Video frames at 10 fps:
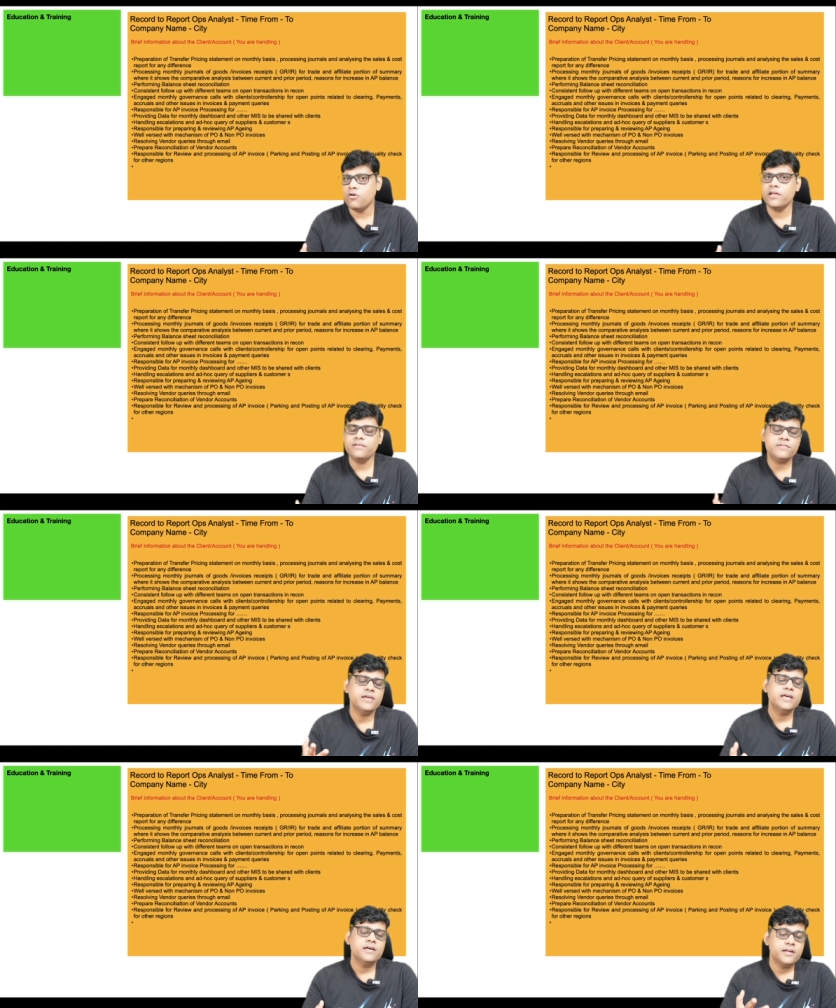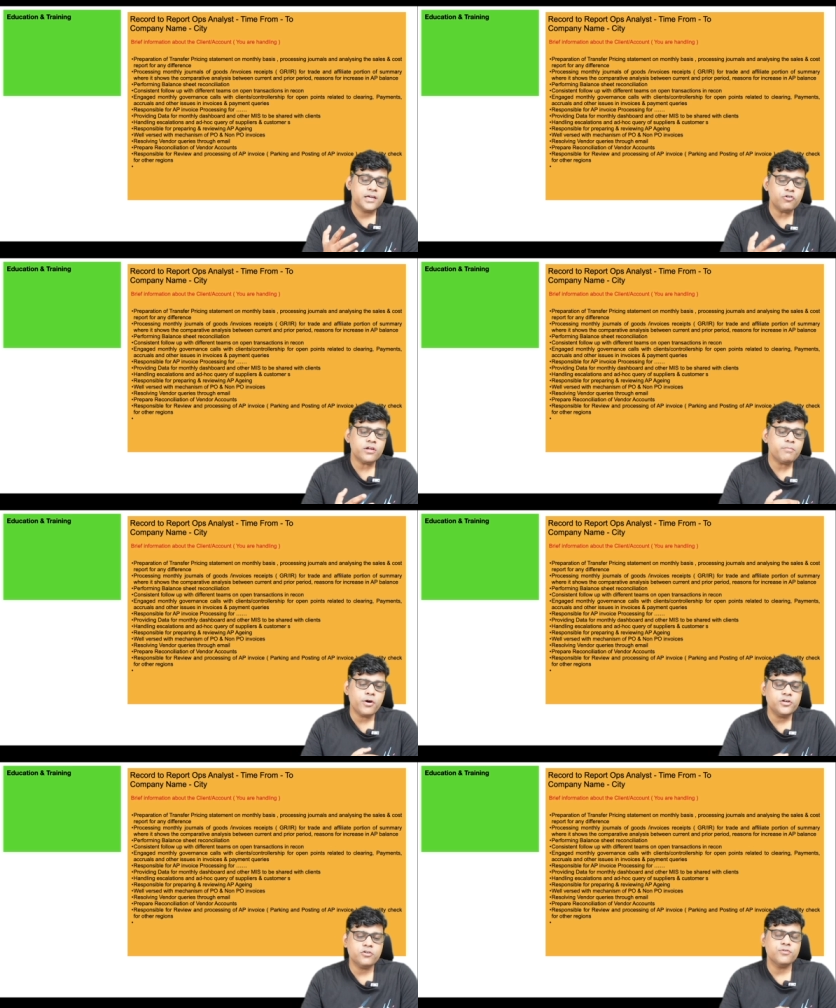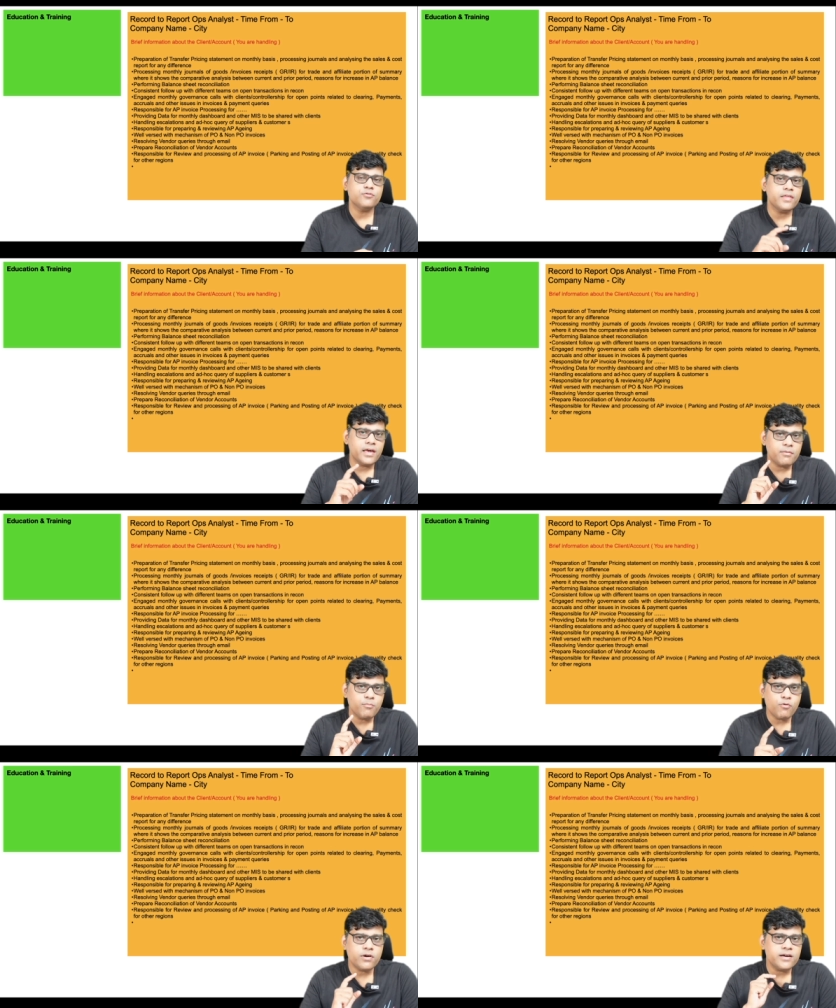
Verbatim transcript: honest recruiter point of view they are more